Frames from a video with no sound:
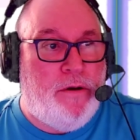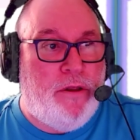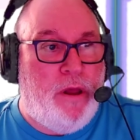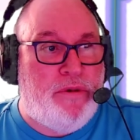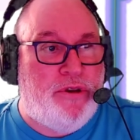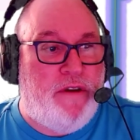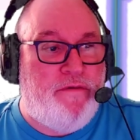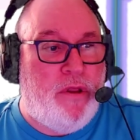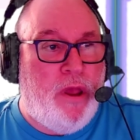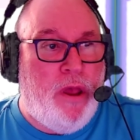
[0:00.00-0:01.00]
Number
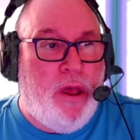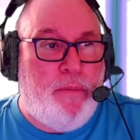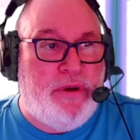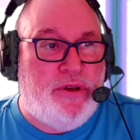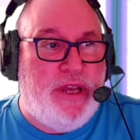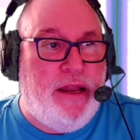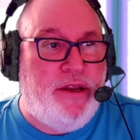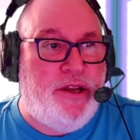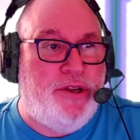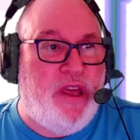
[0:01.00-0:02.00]
7. A
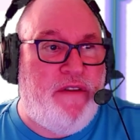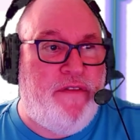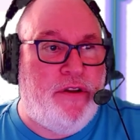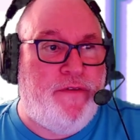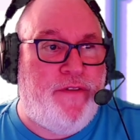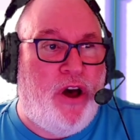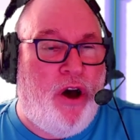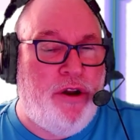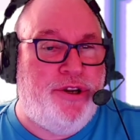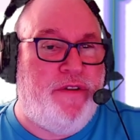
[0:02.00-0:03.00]
percentage difference of
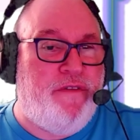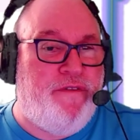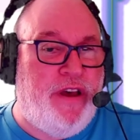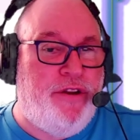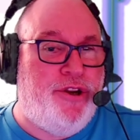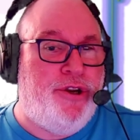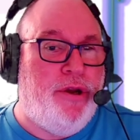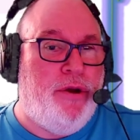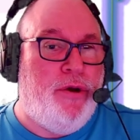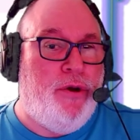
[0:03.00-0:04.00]
100 fish
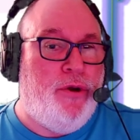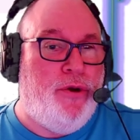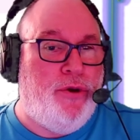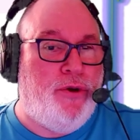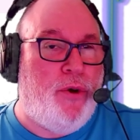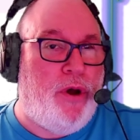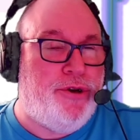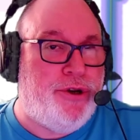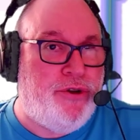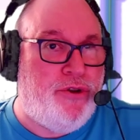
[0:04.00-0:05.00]
to
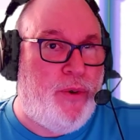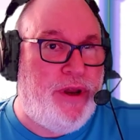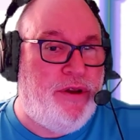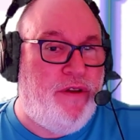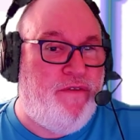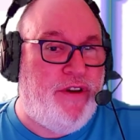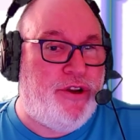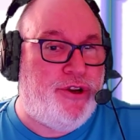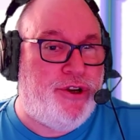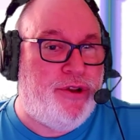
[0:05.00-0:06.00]
120
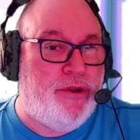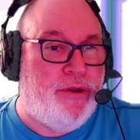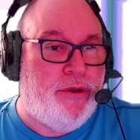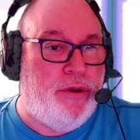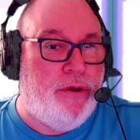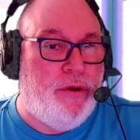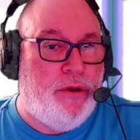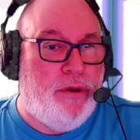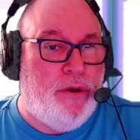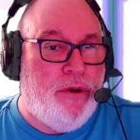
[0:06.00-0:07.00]
fish.
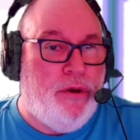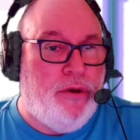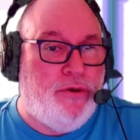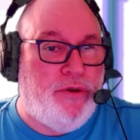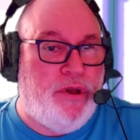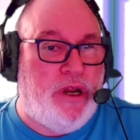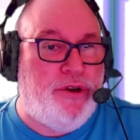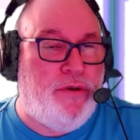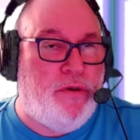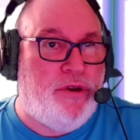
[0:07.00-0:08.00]
So the
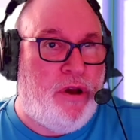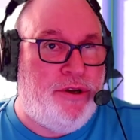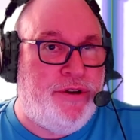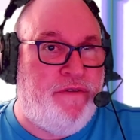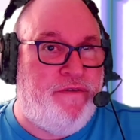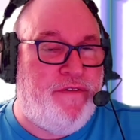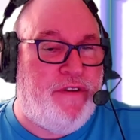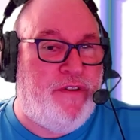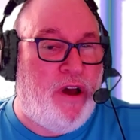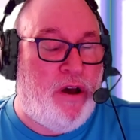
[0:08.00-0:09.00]
original is 100 fish.